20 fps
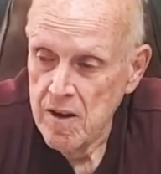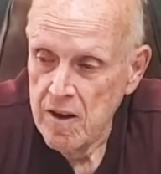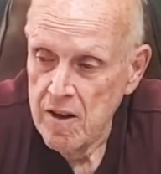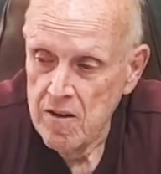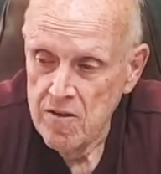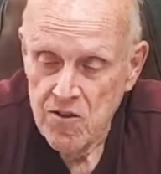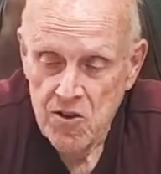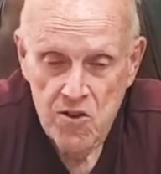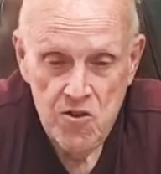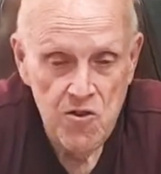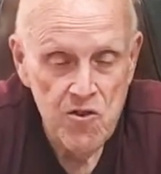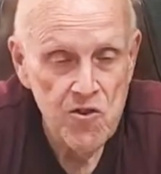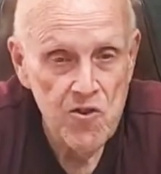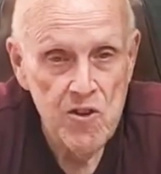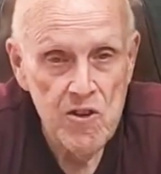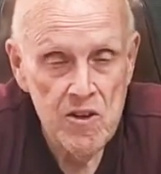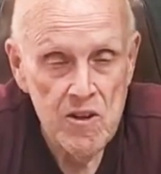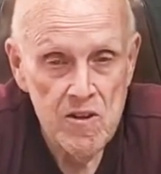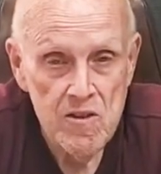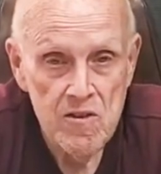it just
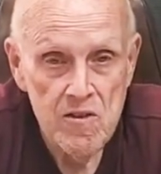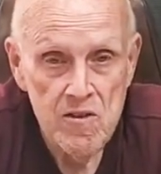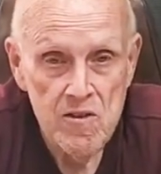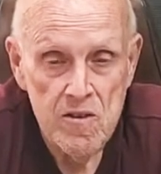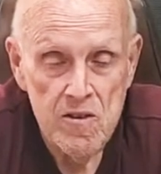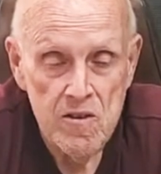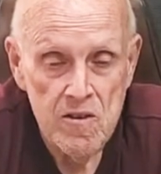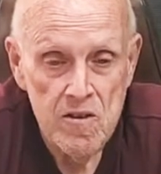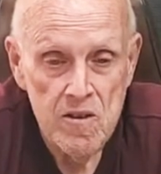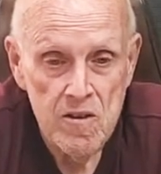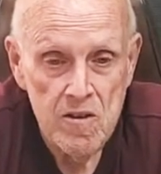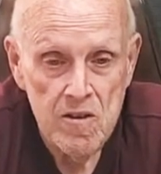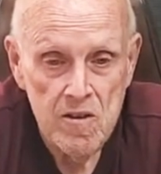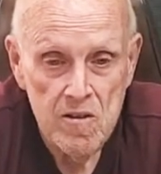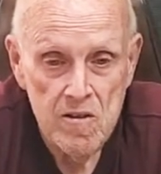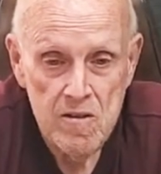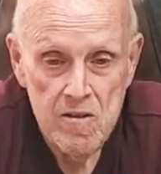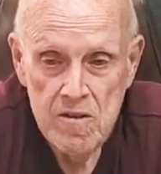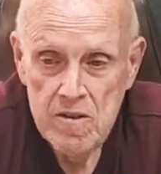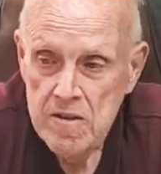sits
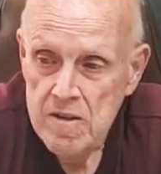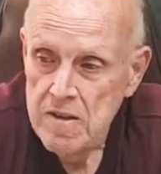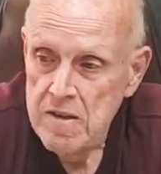until